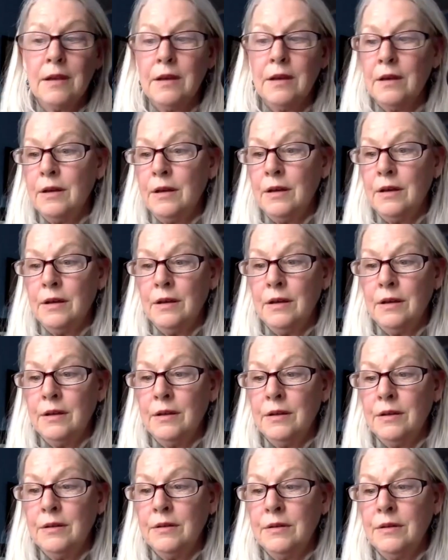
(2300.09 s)

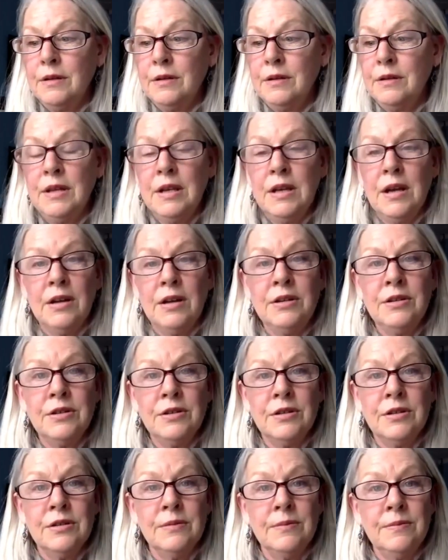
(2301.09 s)
the
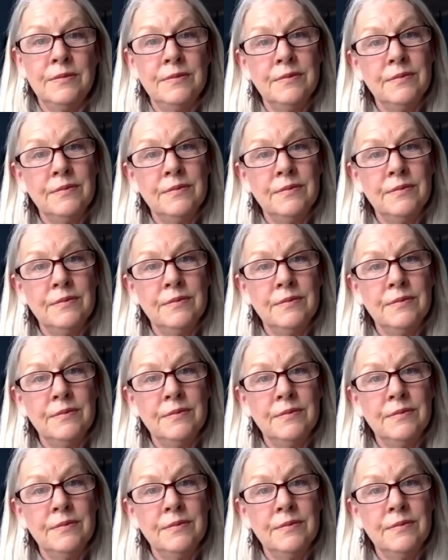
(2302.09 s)
under